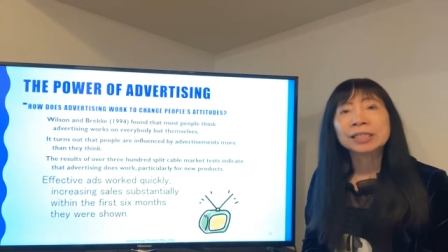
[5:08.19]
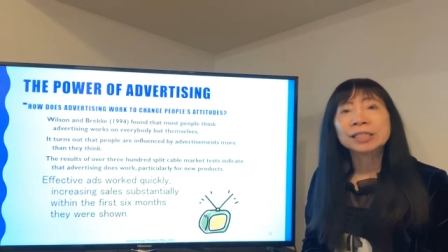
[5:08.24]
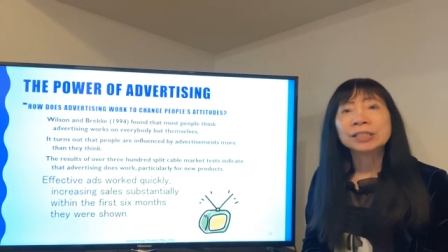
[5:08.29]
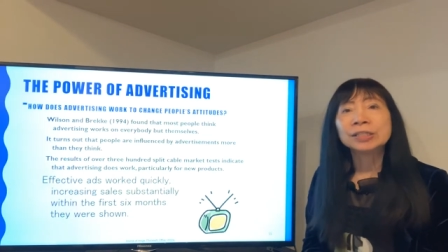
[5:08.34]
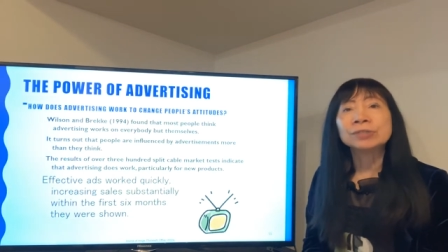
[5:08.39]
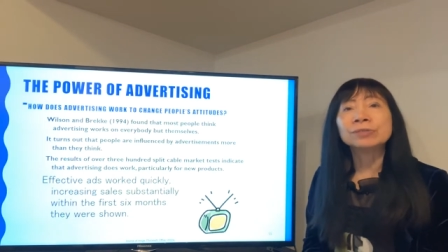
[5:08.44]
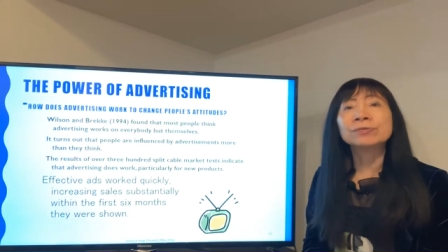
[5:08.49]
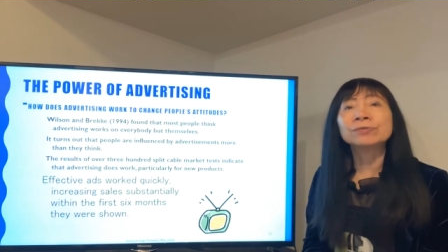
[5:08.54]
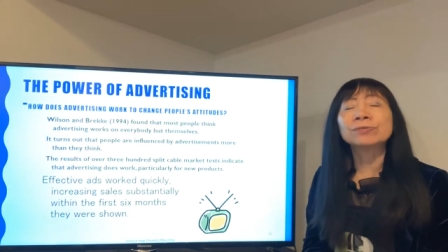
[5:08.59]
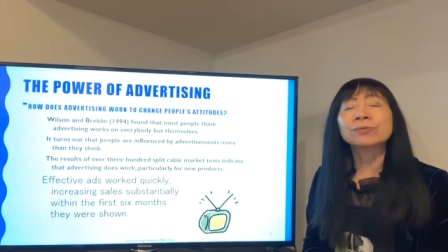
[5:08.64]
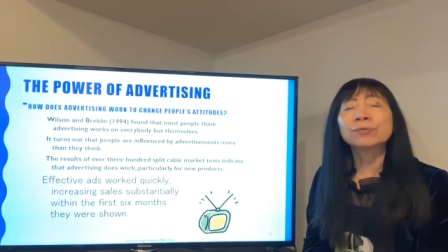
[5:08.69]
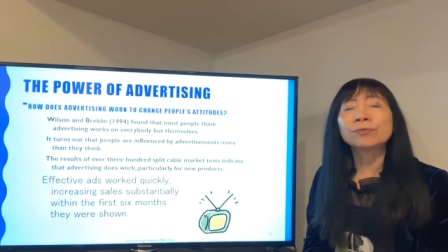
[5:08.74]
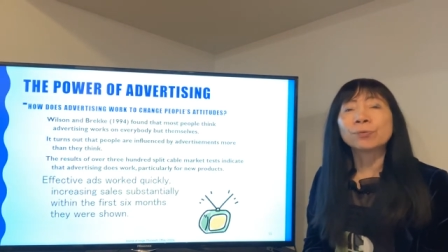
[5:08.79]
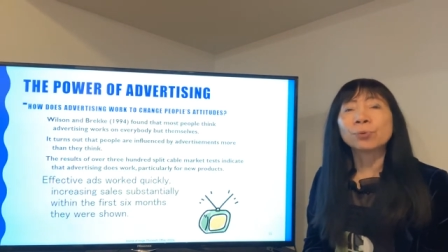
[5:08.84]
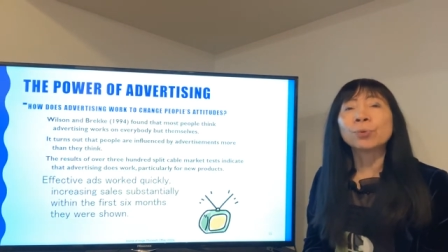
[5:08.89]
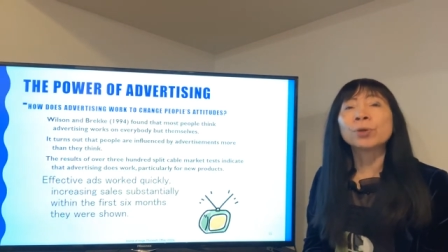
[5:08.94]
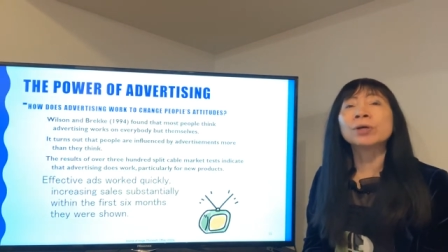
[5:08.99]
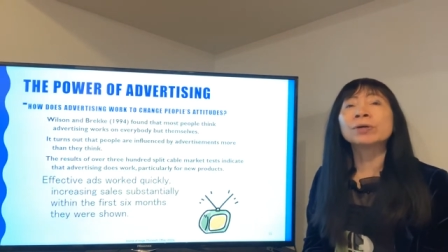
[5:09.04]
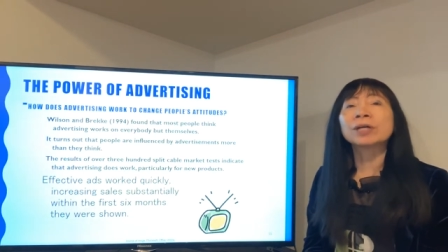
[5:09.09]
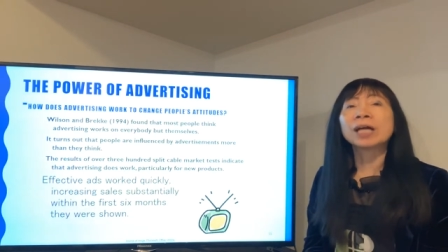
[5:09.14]
you
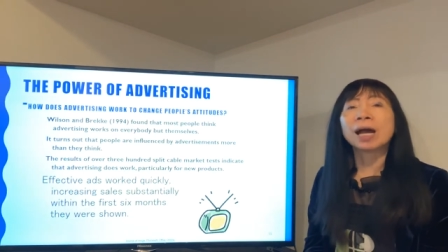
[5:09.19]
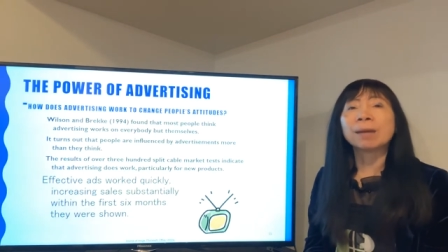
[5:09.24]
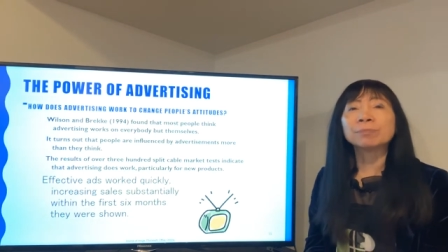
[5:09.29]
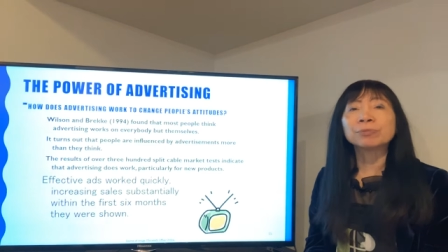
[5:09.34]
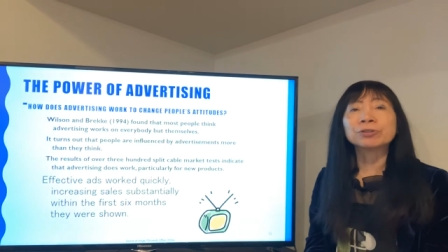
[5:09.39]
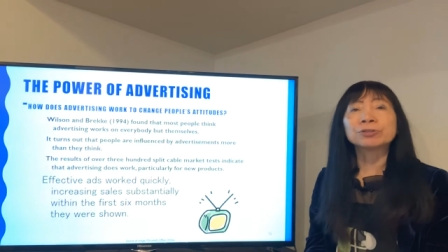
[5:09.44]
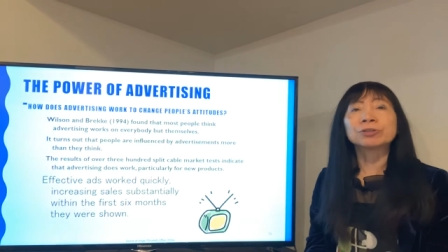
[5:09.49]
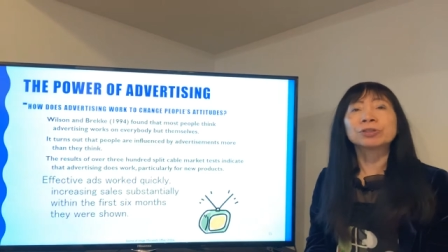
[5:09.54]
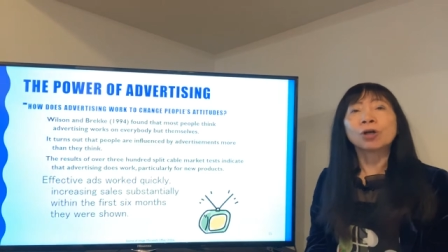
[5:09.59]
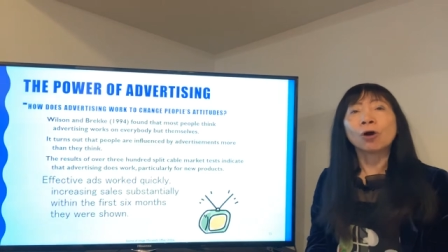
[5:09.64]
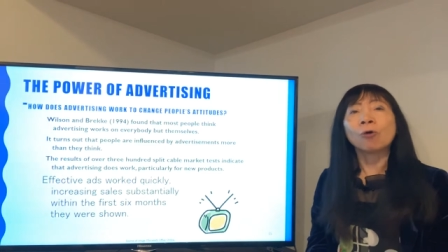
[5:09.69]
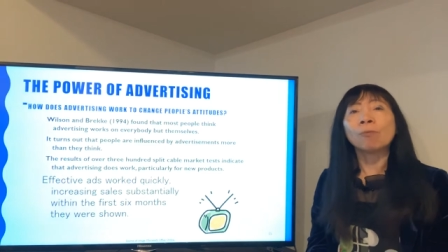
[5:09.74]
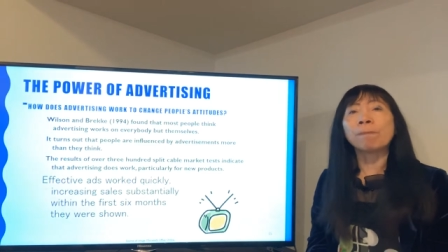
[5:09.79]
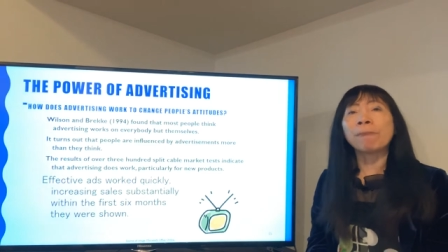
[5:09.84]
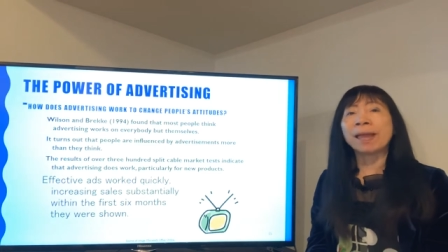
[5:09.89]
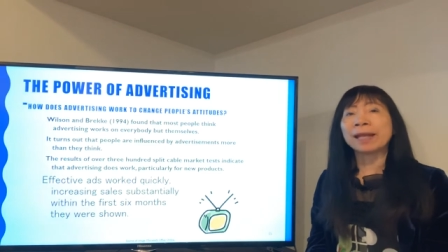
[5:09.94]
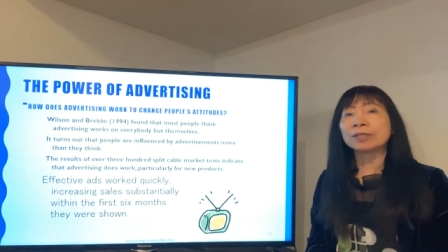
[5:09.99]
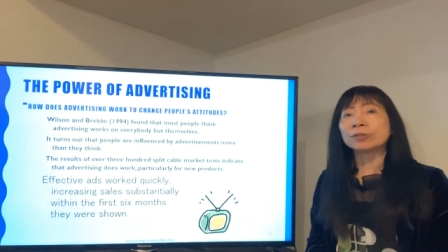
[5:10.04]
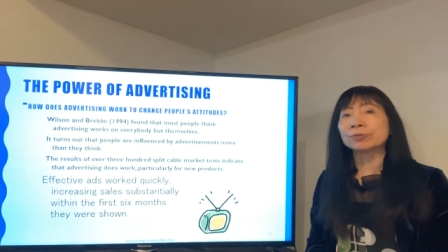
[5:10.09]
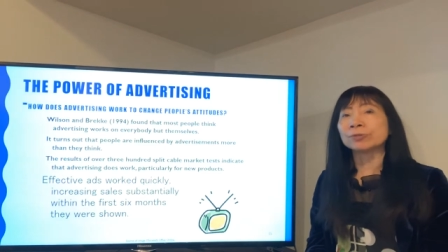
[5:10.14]
will come to go
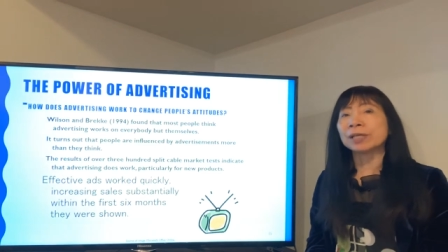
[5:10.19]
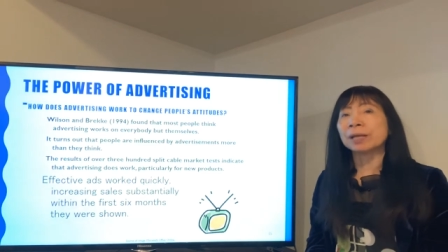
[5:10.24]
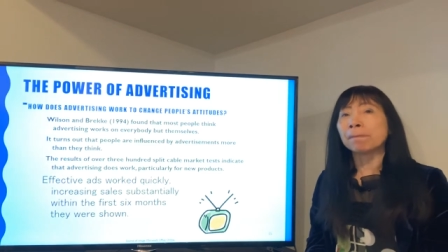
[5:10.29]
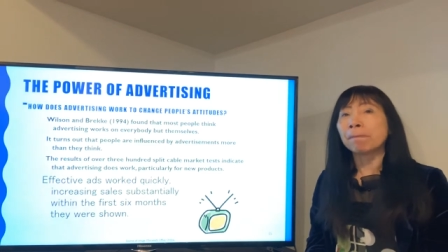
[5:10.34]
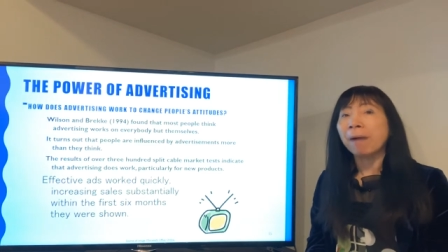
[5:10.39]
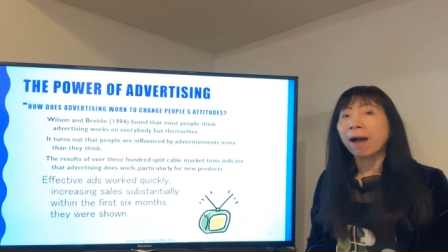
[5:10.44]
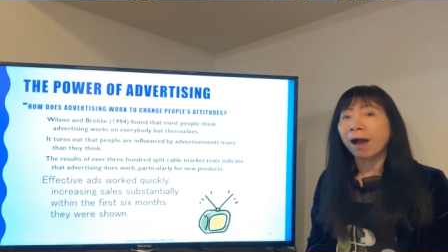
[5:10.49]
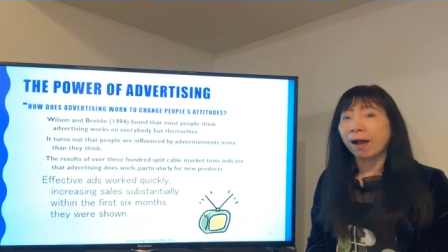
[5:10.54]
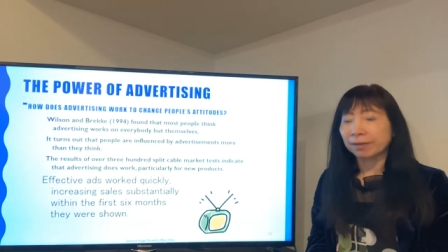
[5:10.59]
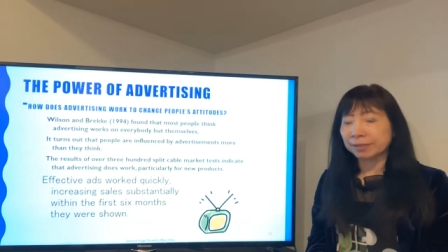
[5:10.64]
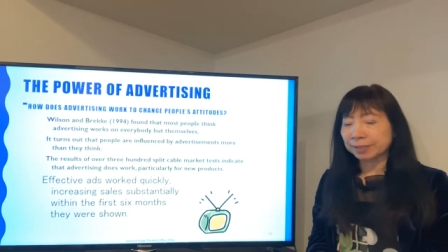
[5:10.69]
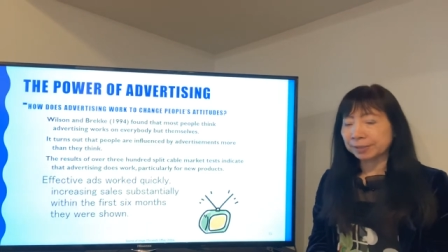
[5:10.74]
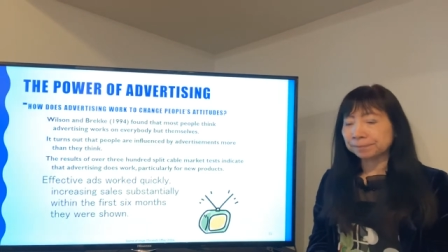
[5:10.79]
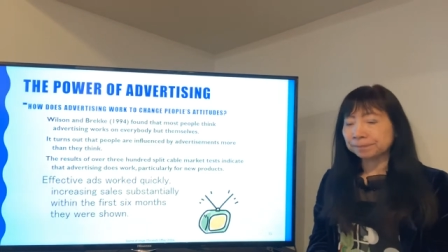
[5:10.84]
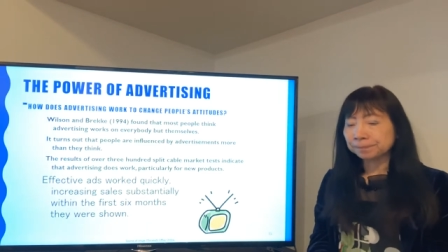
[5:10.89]
back to the part.